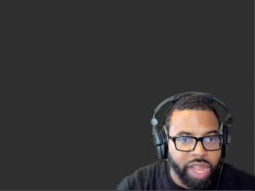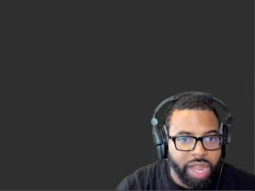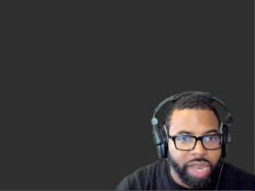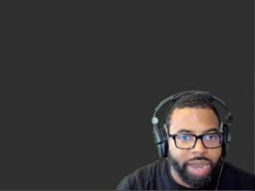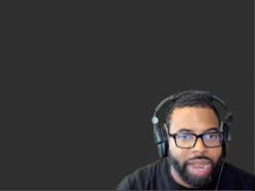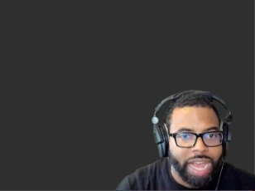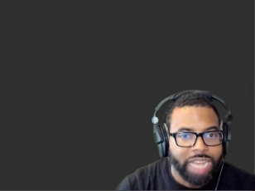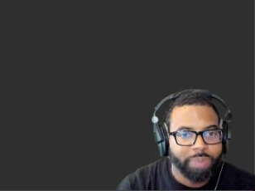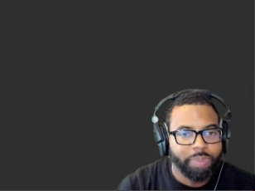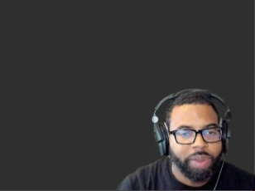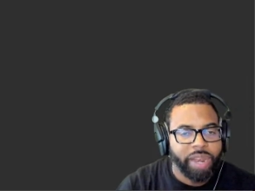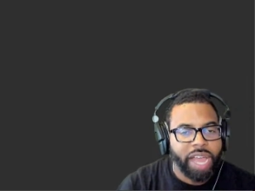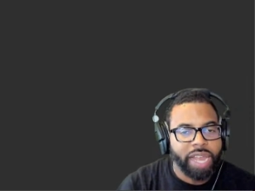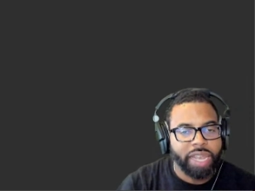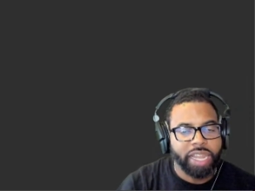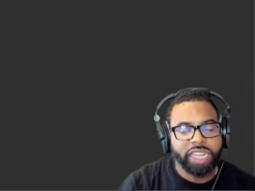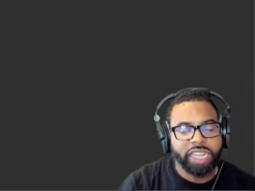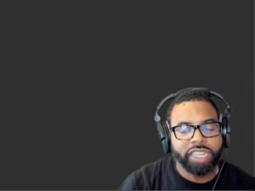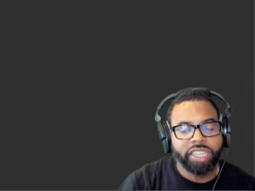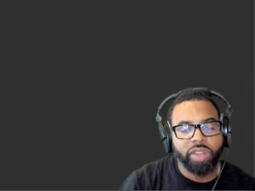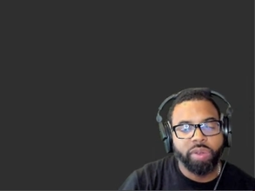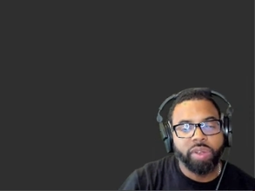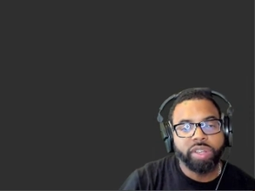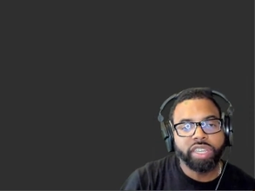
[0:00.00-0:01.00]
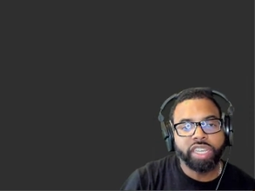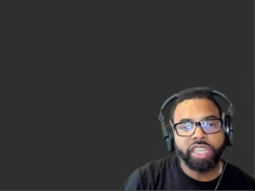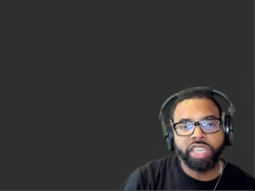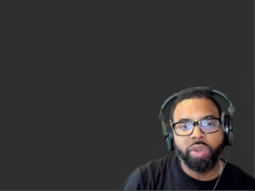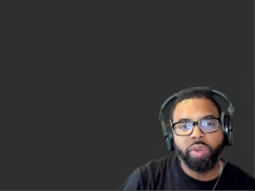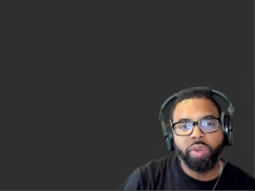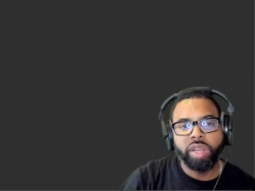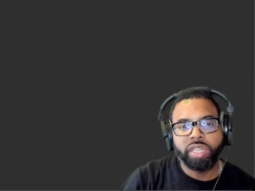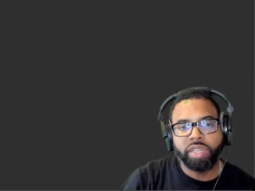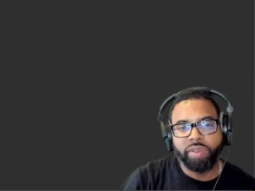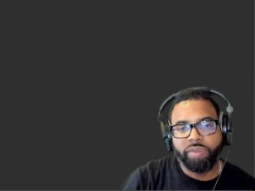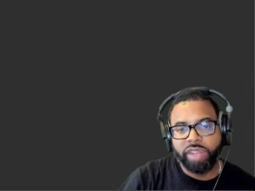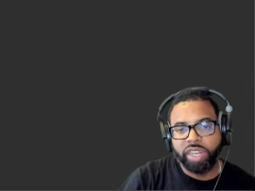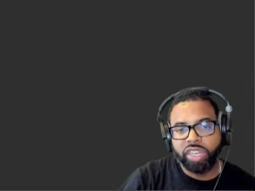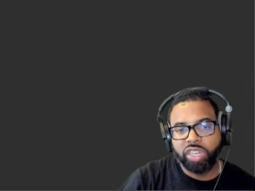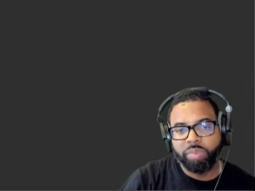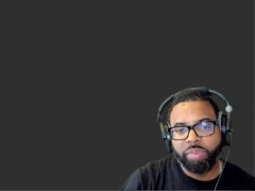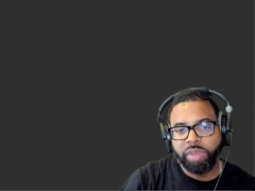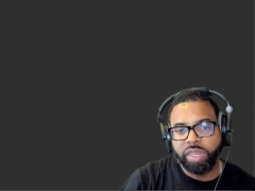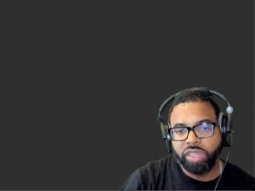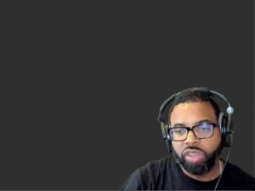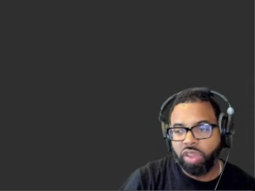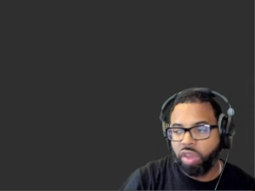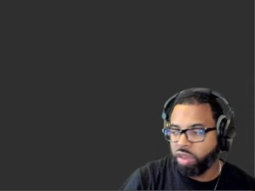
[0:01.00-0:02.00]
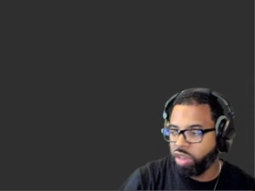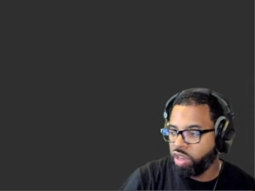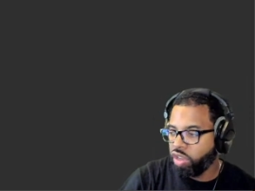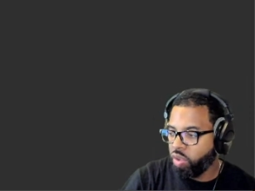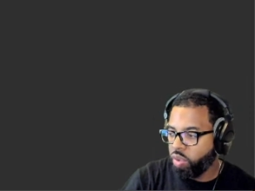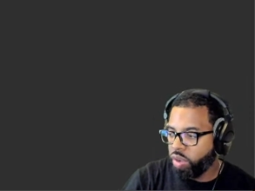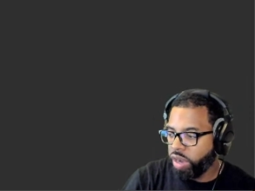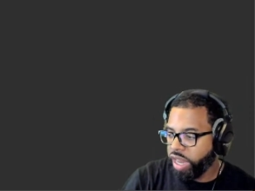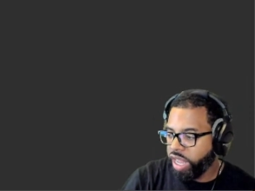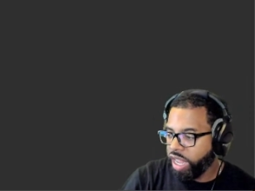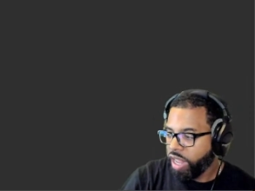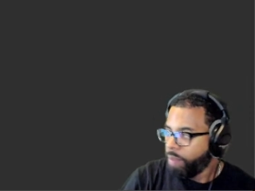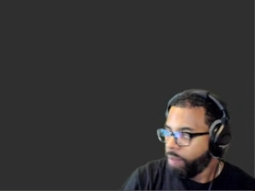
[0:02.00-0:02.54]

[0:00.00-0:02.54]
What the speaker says: Last but not least, there is a series of instruments called Unity.